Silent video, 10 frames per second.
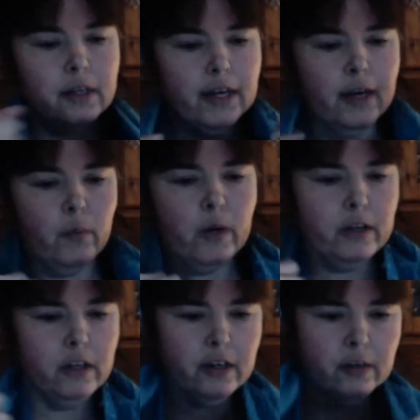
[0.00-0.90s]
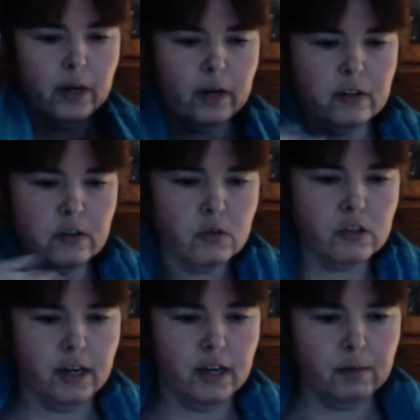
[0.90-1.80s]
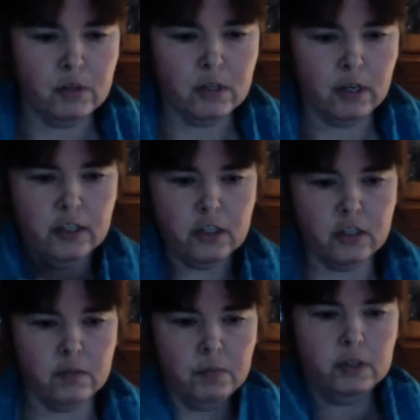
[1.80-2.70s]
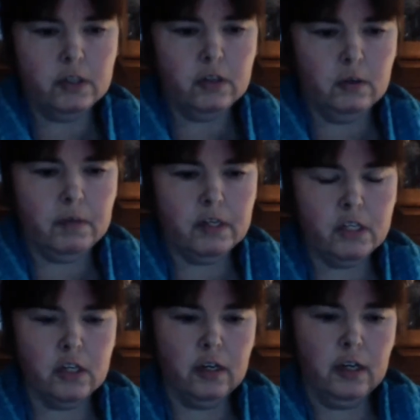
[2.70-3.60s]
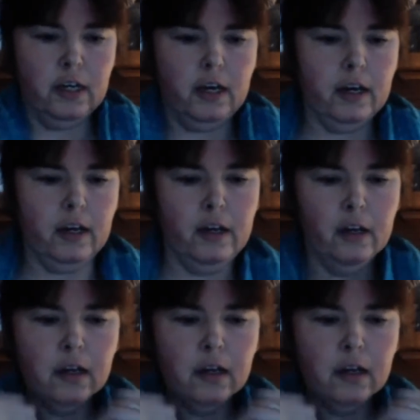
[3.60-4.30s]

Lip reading: Yeah, well, you can wear it 2 times. I just put it on my son, and